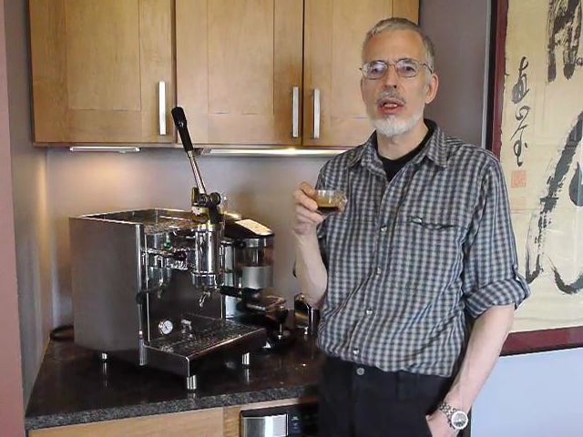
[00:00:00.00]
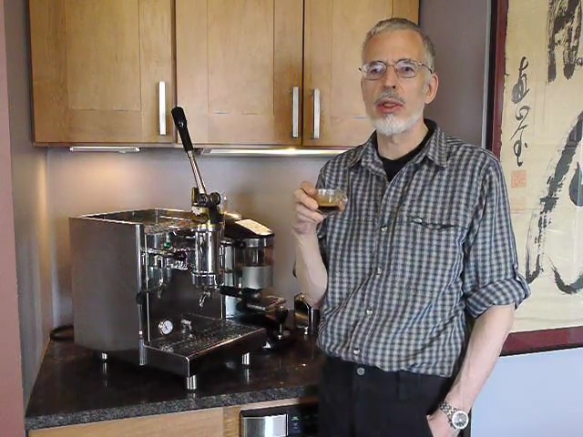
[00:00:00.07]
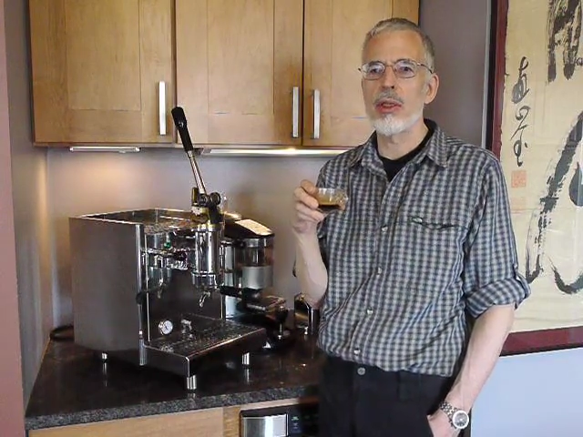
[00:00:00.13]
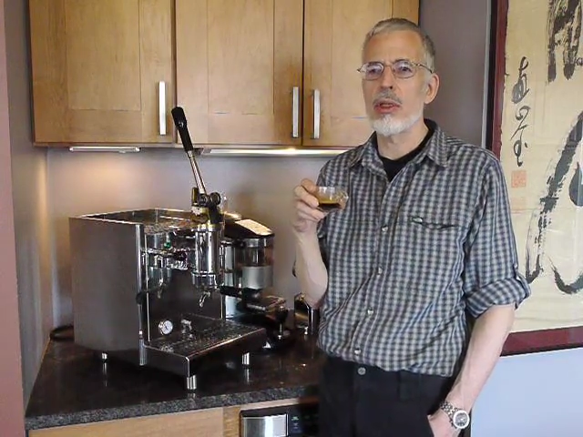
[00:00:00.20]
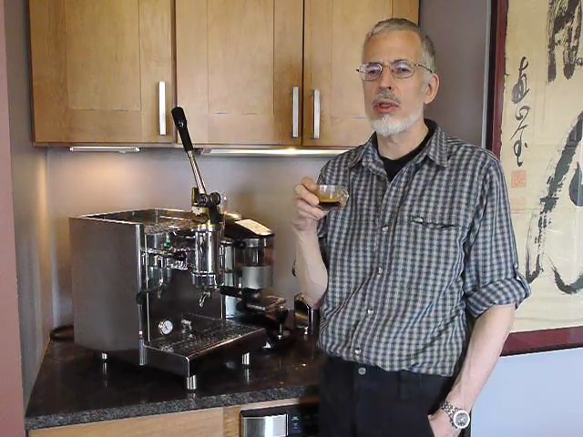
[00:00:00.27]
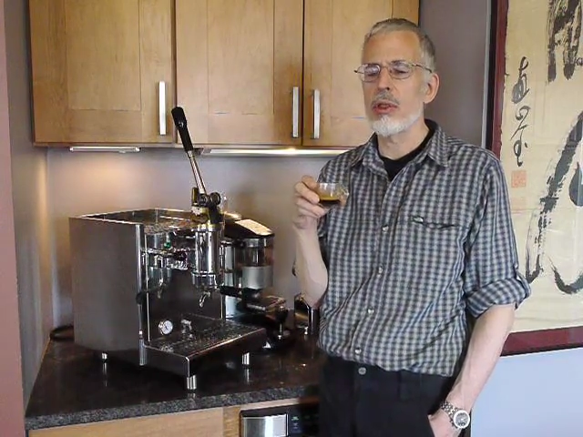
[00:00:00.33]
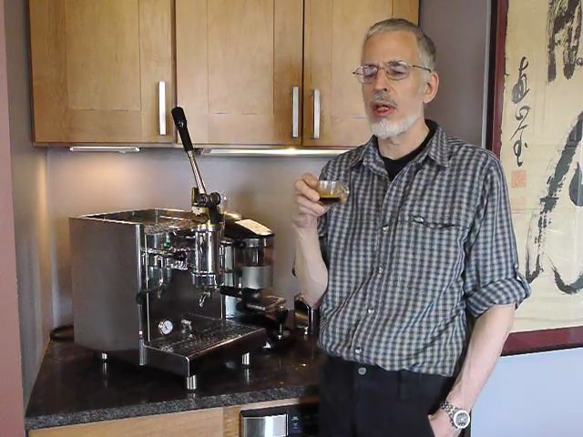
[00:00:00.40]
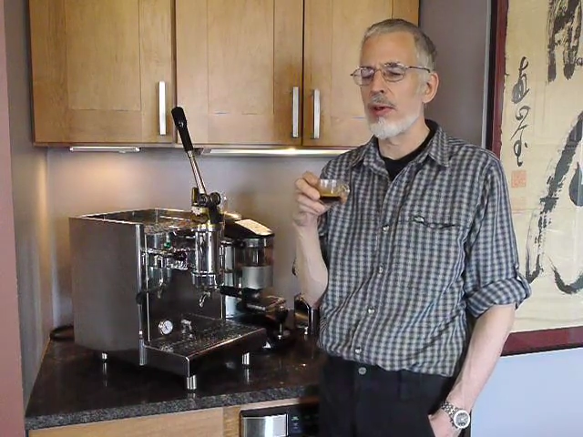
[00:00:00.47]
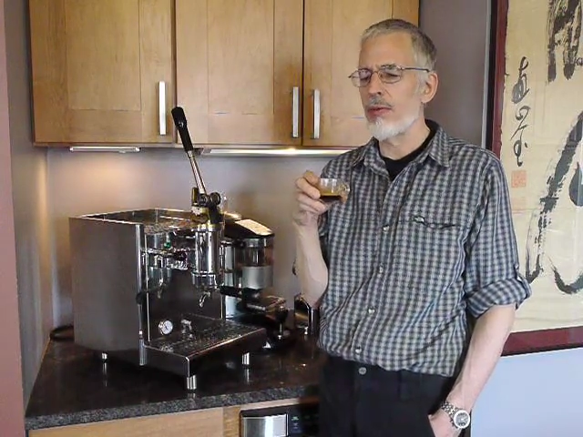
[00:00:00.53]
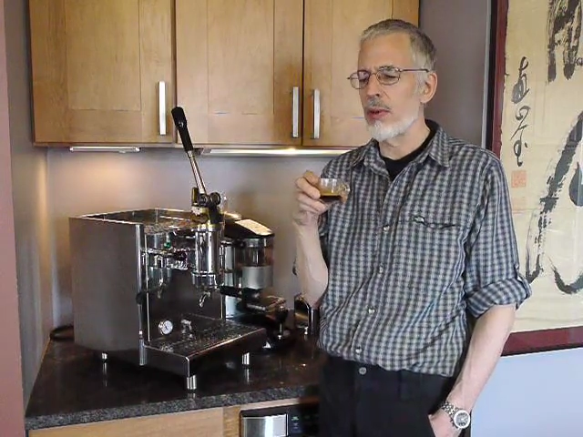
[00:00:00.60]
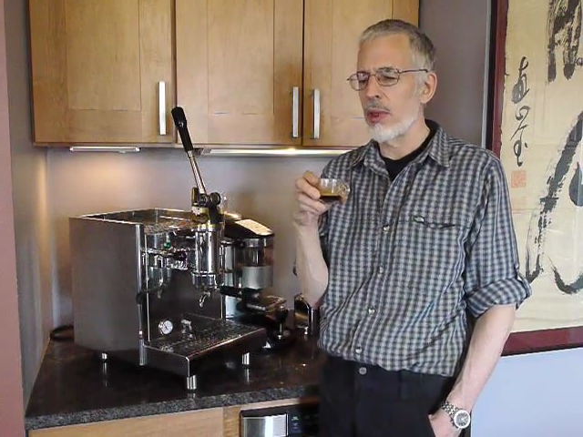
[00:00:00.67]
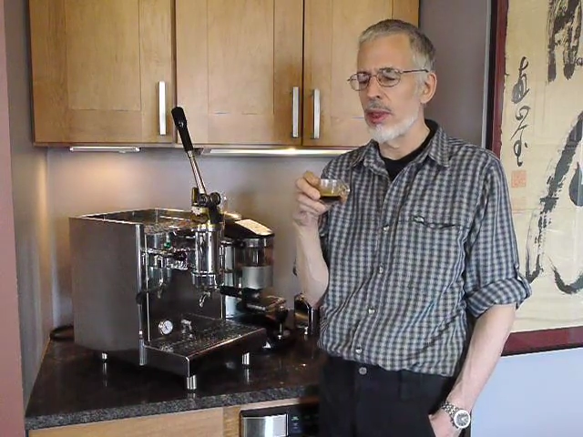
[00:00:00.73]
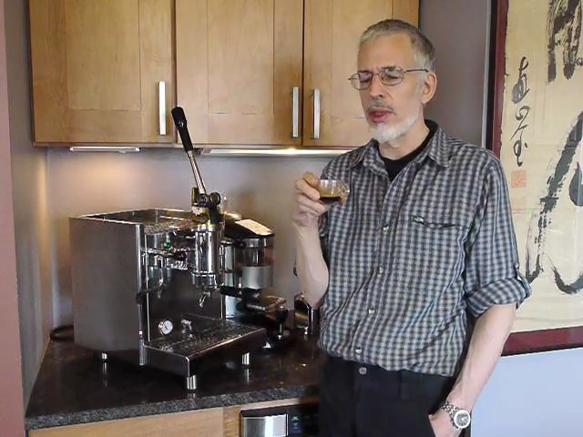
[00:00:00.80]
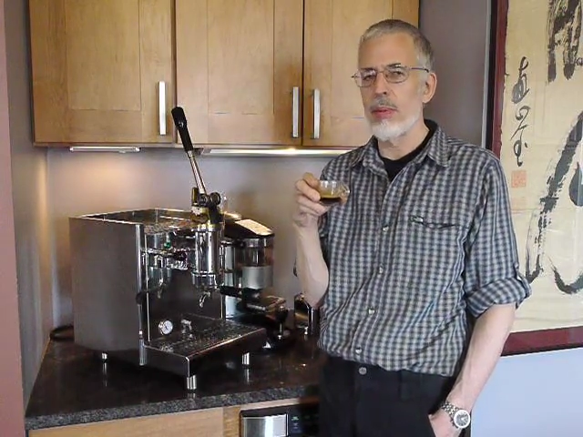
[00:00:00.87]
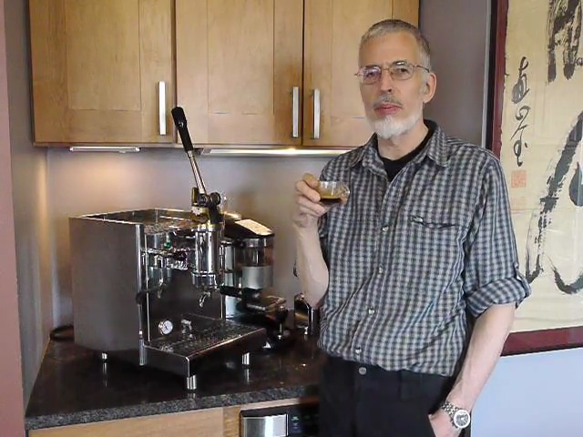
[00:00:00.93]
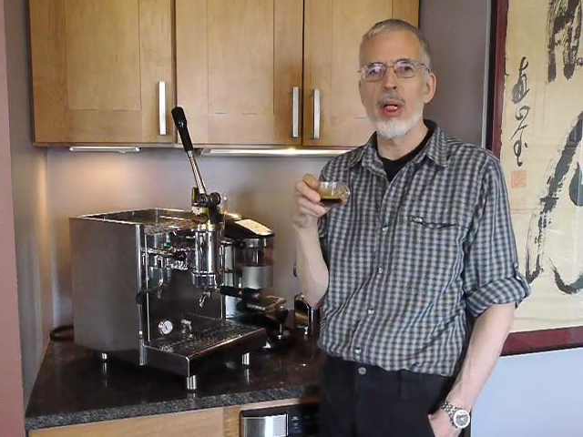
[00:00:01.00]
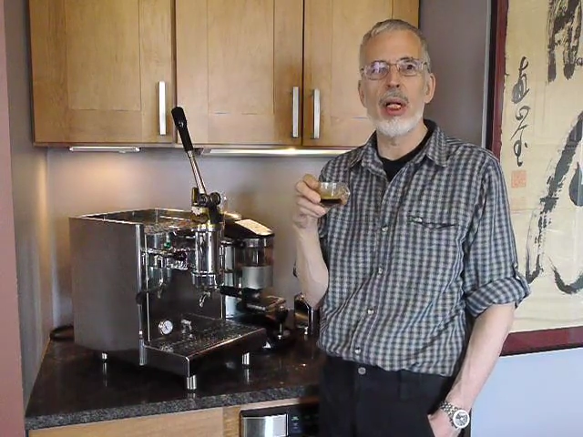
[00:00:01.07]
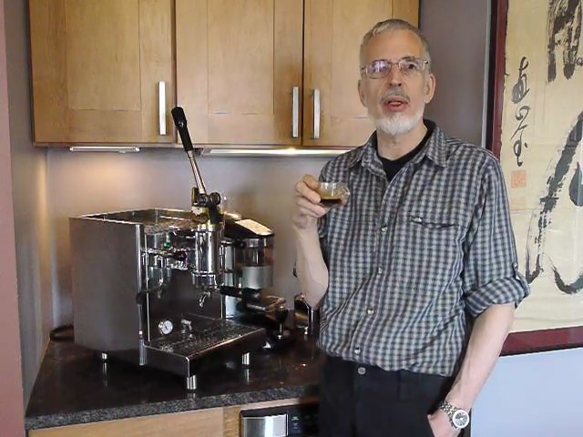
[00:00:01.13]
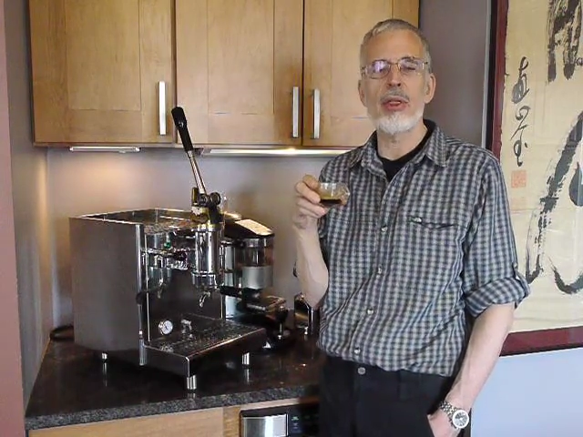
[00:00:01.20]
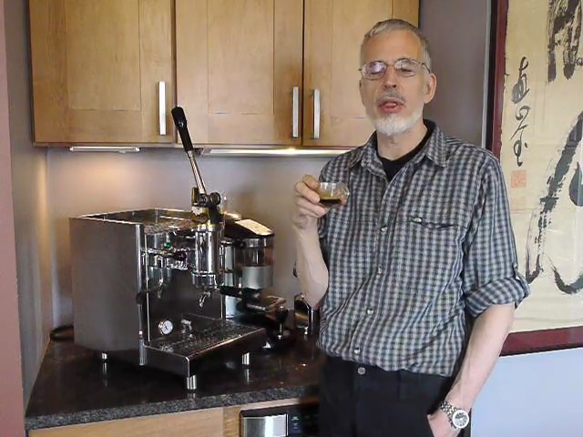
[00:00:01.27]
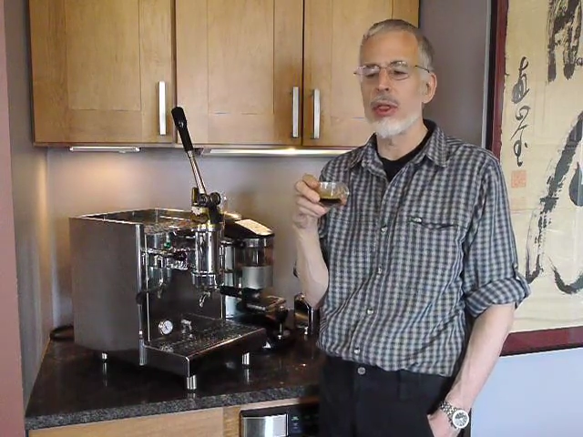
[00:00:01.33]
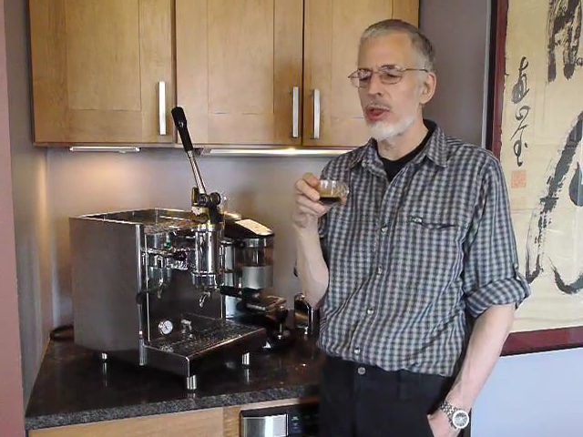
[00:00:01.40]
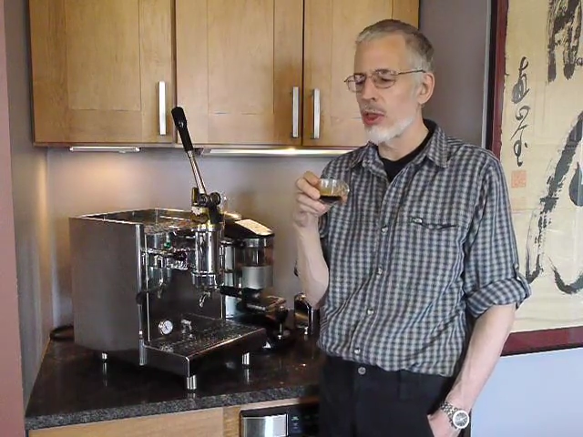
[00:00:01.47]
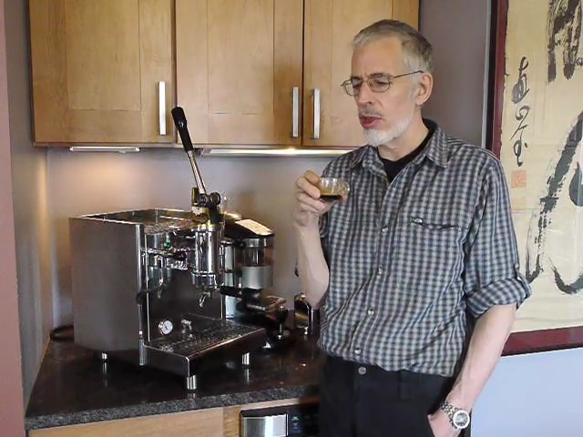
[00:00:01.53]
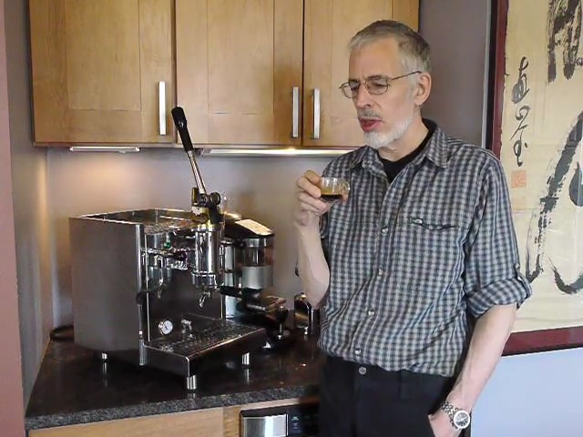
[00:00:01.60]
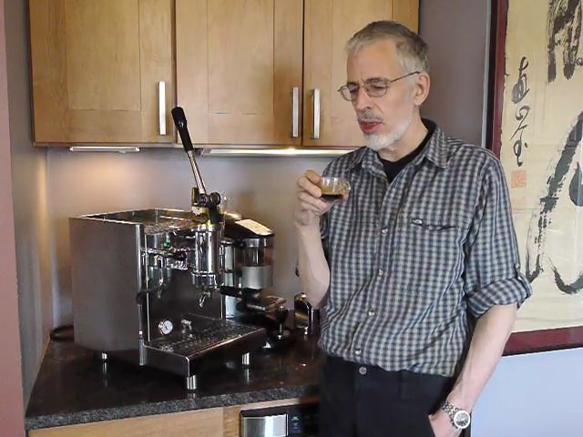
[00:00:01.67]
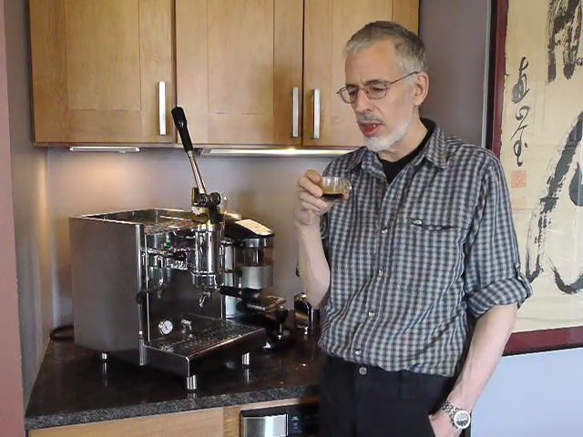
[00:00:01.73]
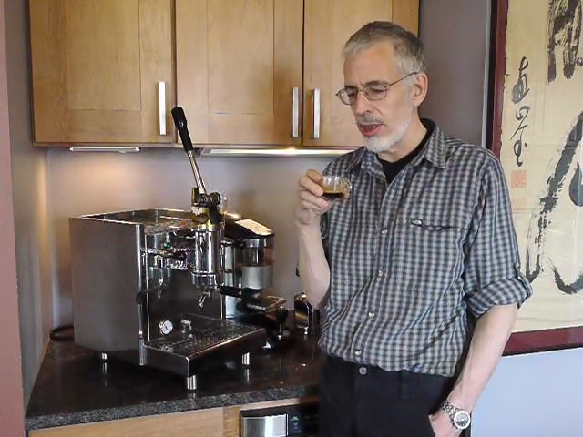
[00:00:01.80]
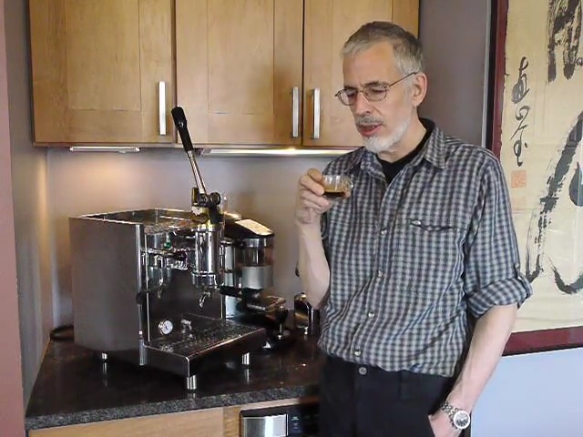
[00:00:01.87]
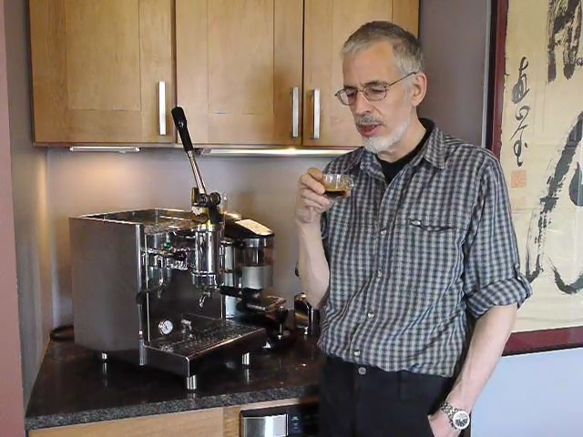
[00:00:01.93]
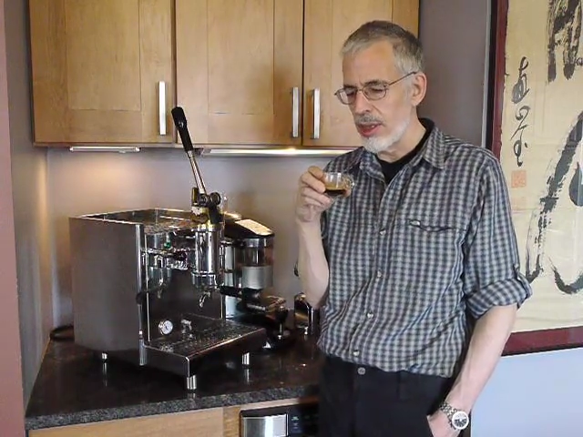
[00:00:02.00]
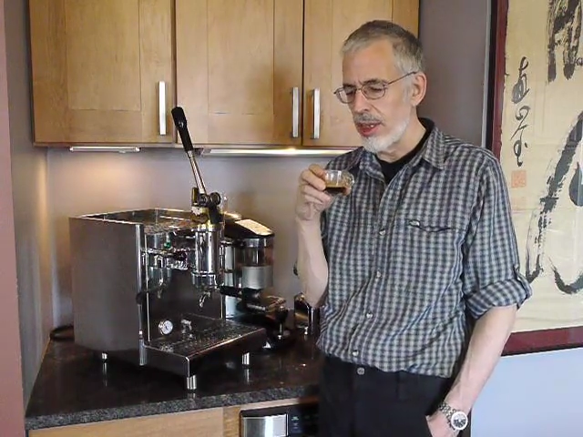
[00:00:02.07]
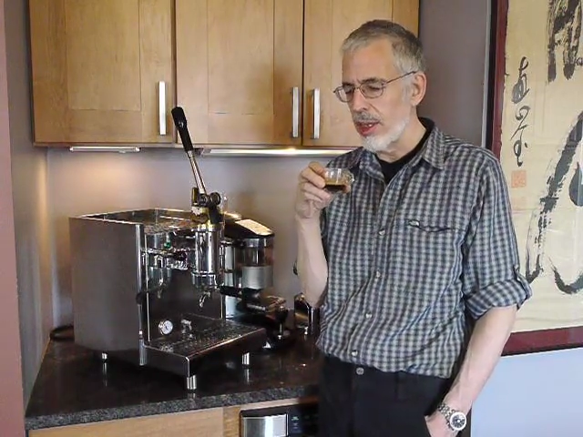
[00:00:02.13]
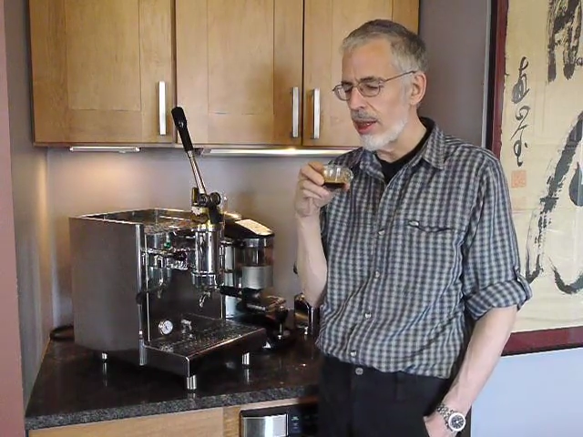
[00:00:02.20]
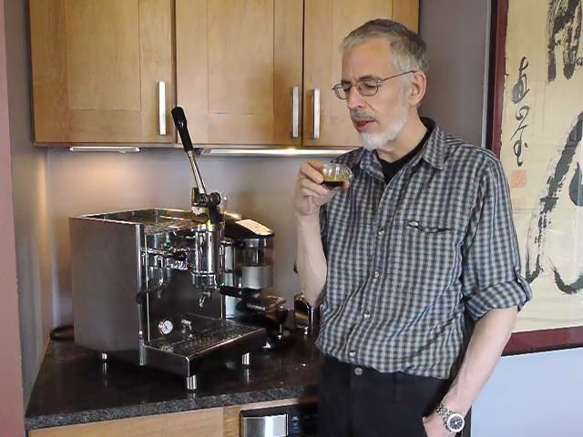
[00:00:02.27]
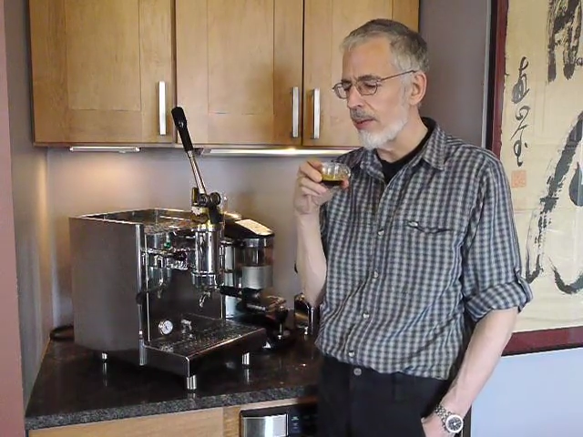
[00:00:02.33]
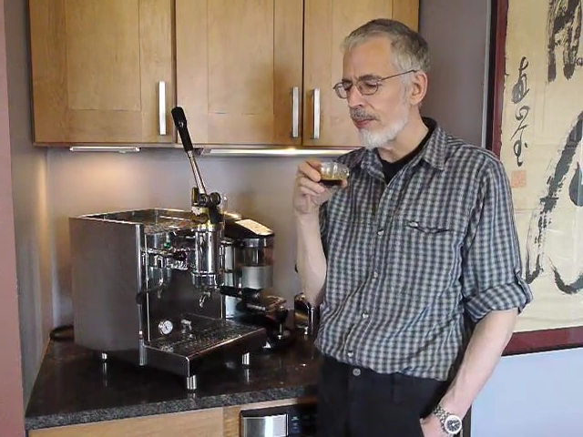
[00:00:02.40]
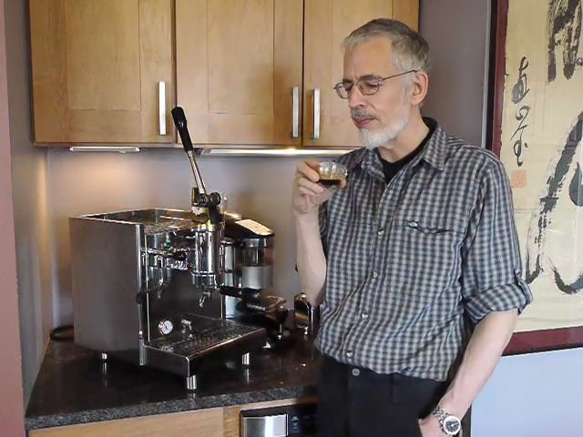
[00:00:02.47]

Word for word: as a truffle at a Belgian chocolatier.